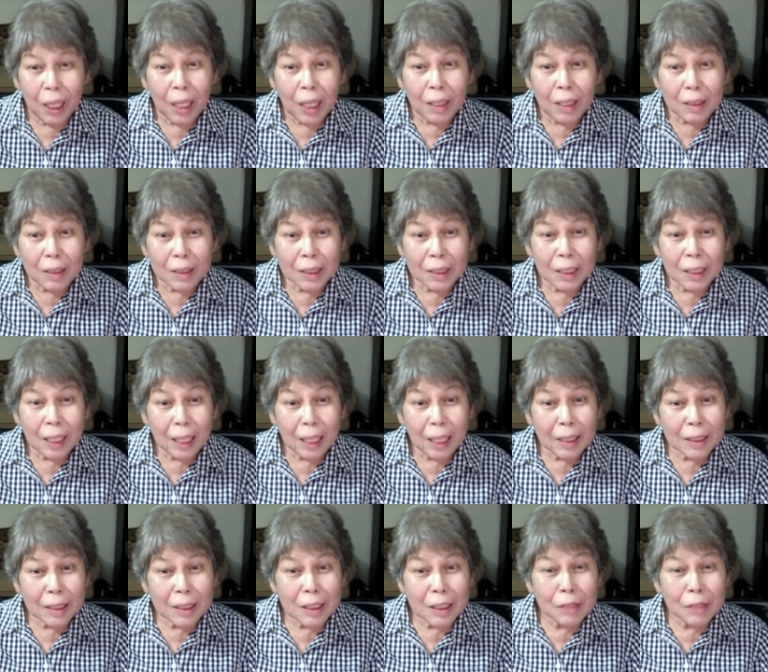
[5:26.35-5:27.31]
See, I
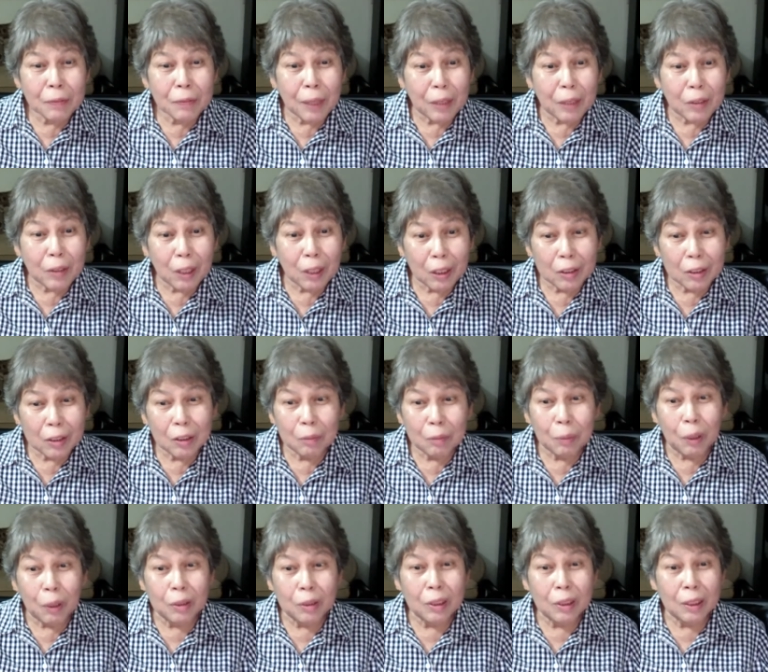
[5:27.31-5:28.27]
just found out
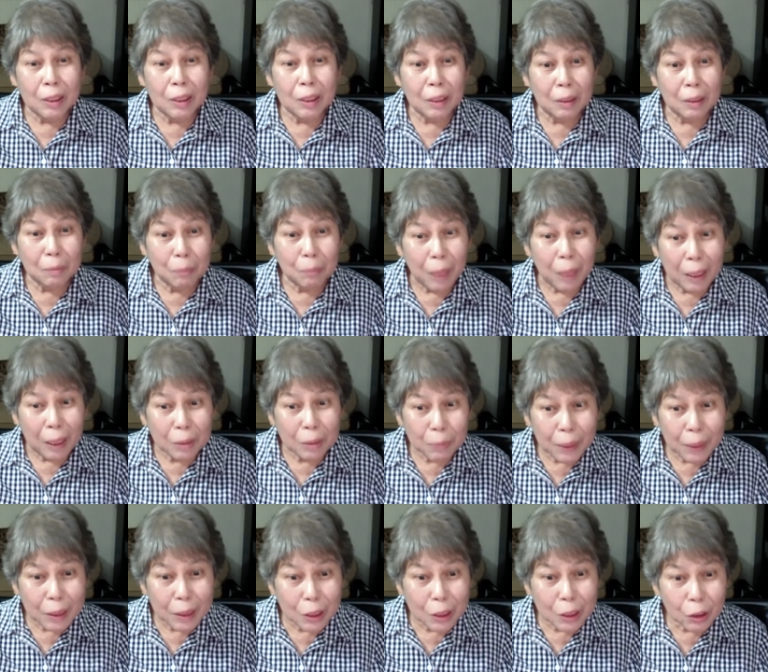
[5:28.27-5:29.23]
about the blood
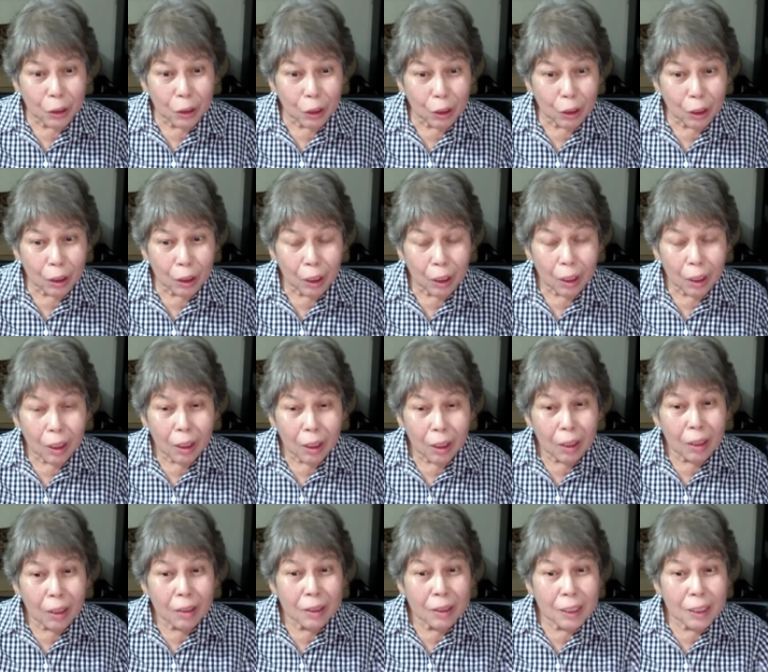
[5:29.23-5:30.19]
pressure
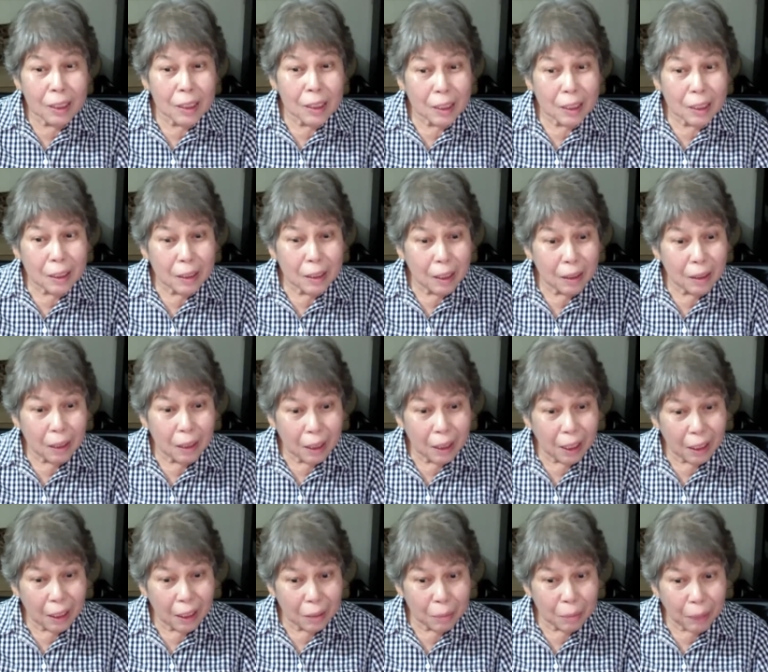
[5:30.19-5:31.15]
just
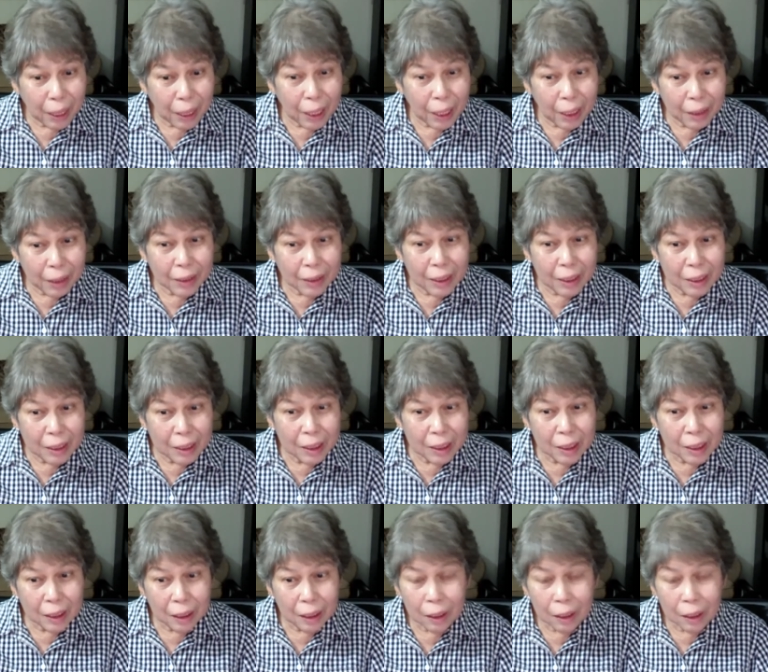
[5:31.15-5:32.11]
in May,
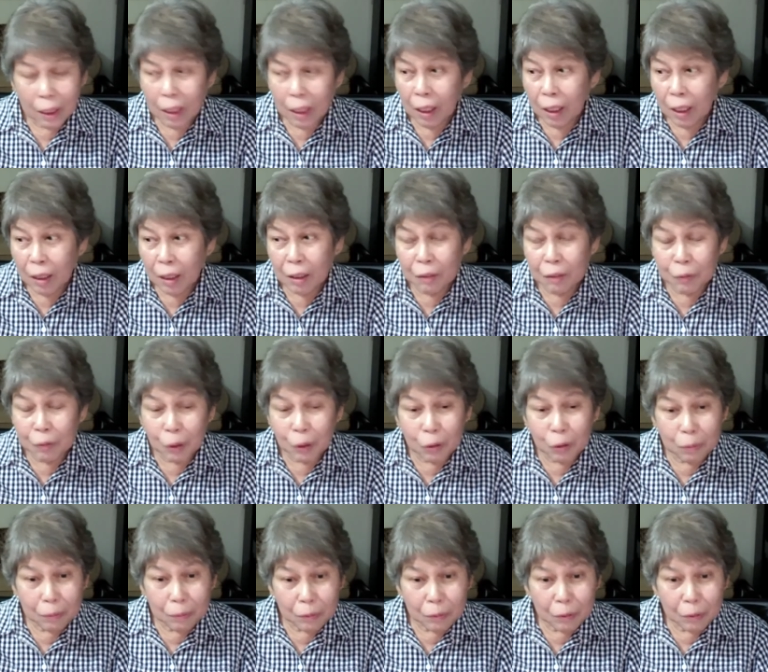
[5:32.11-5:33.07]
this a
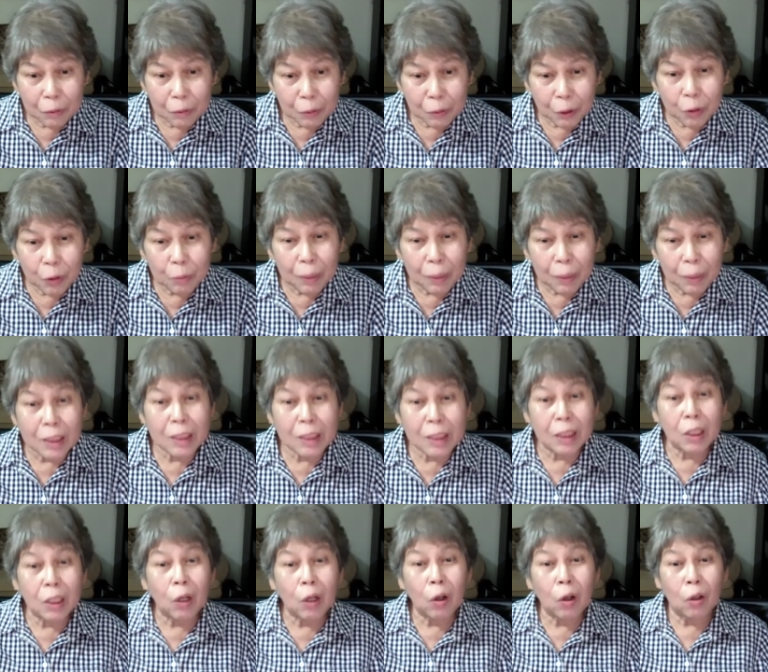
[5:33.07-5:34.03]
few months
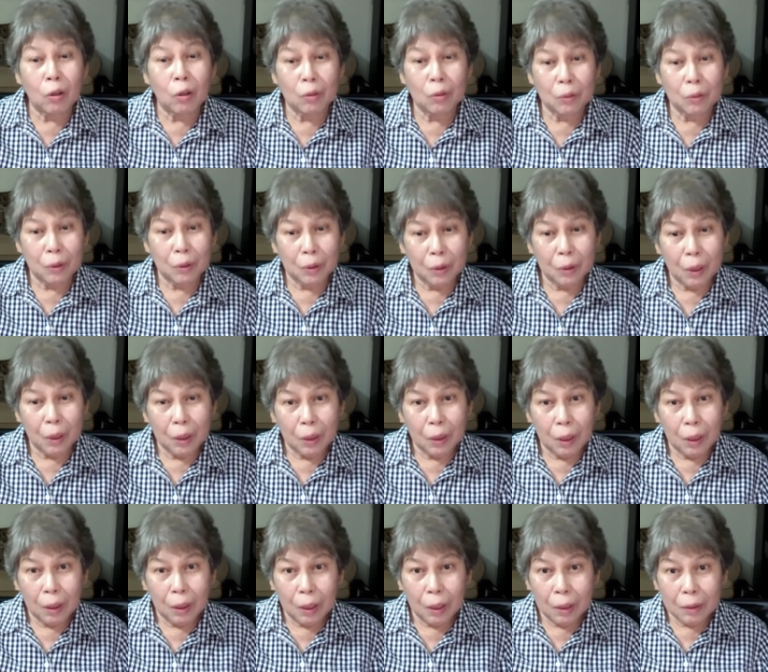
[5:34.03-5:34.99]
ago.
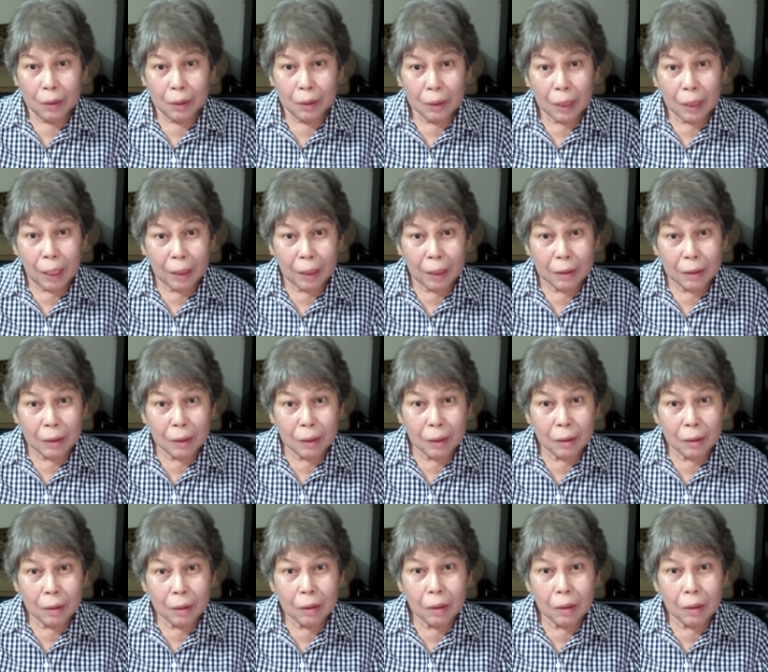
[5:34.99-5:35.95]
That,
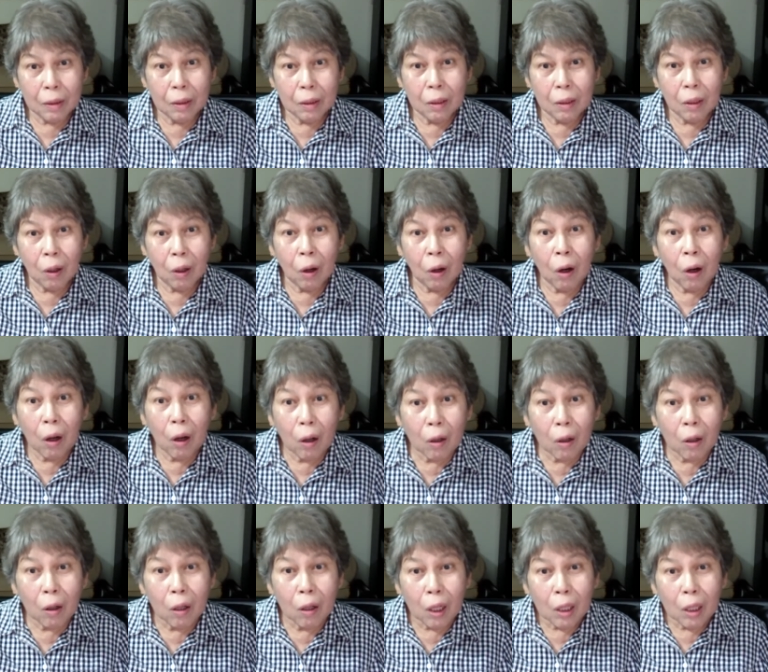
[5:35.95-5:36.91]

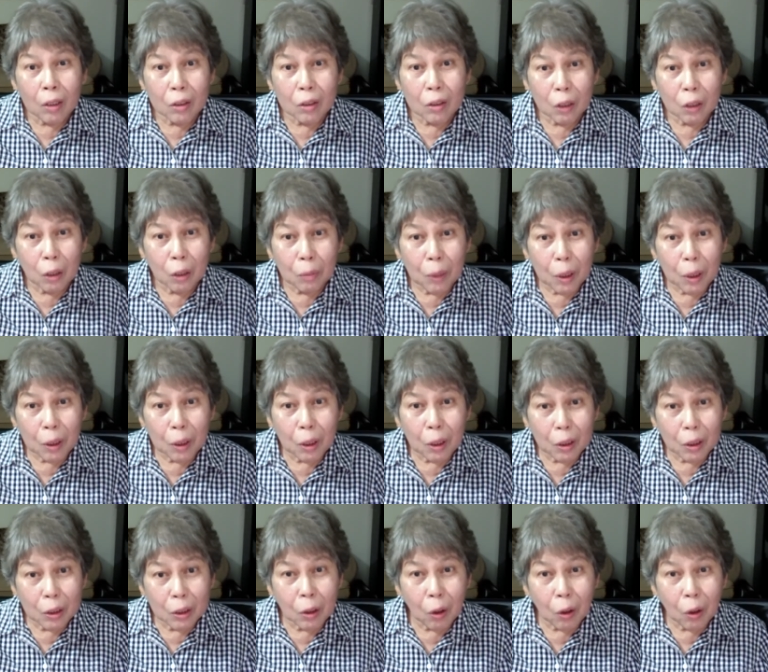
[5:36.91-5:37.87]
oh, no more on
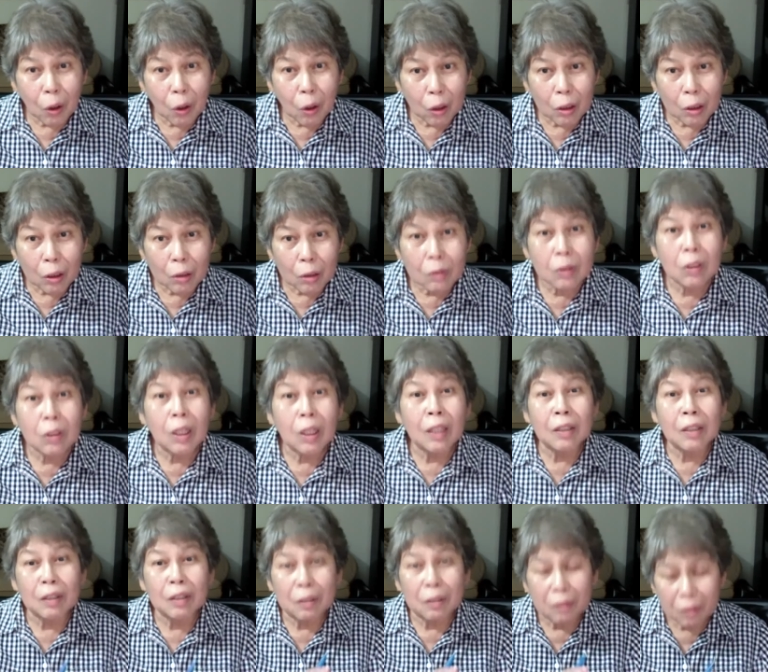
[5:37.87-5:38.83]
hold.
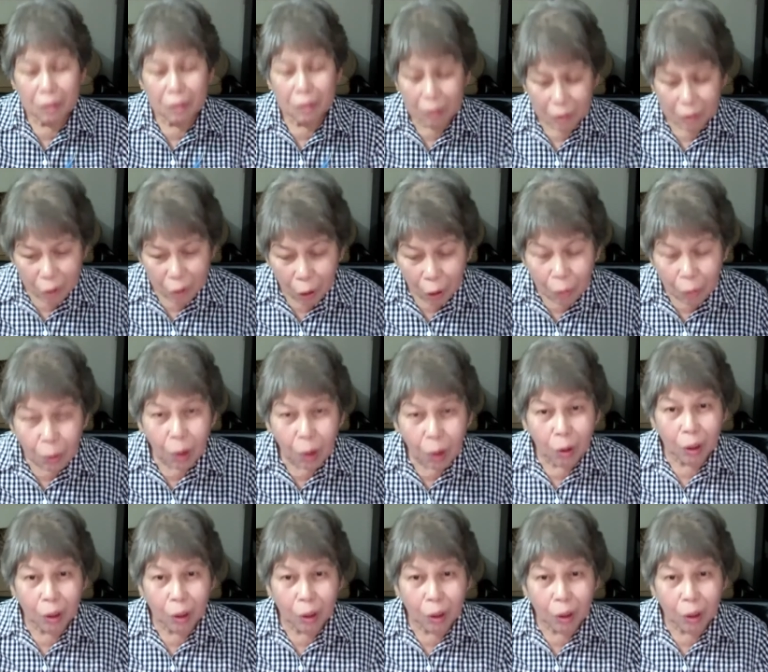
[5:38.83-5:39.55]
No more.